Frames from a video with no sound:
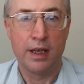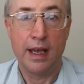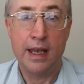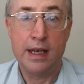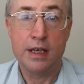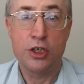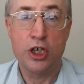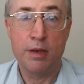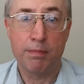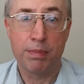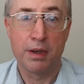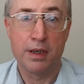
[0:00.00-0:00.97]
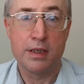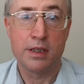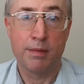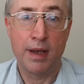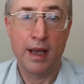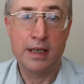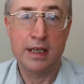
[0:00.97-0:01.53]

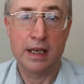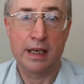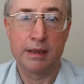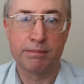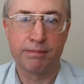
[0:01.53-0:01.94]
asymptomatic.